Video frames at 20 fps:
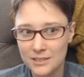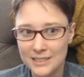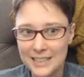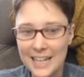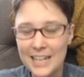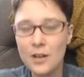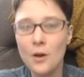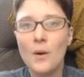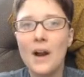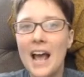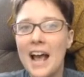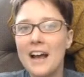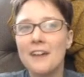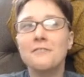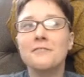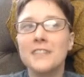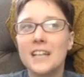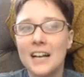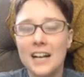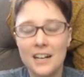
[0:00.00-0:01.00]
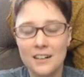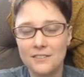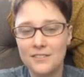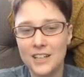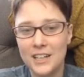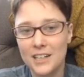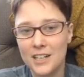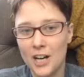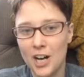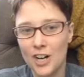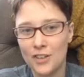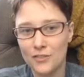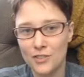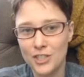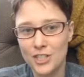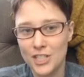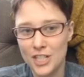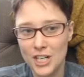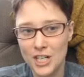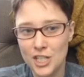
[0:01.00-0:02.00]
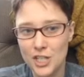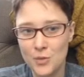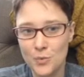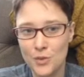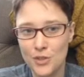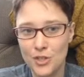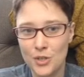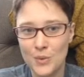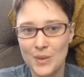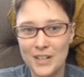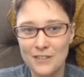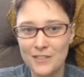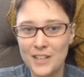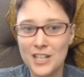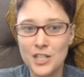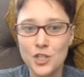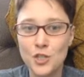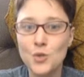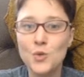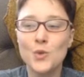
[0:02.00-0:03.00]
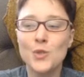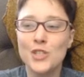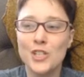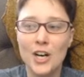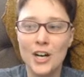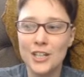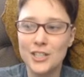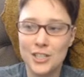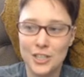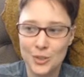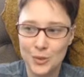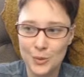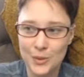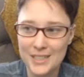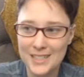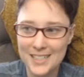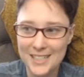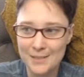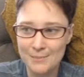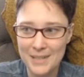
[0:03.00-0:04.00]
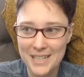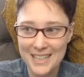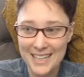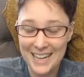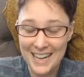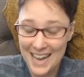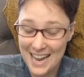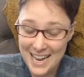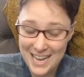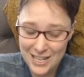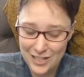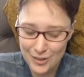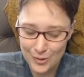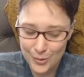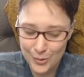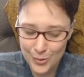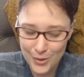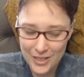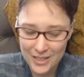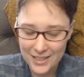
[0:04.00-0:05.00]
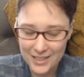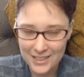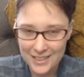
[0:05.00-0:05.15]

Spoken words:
They don't have to have that conversation with you. And if they choose not to, it doesn't mean they hate you.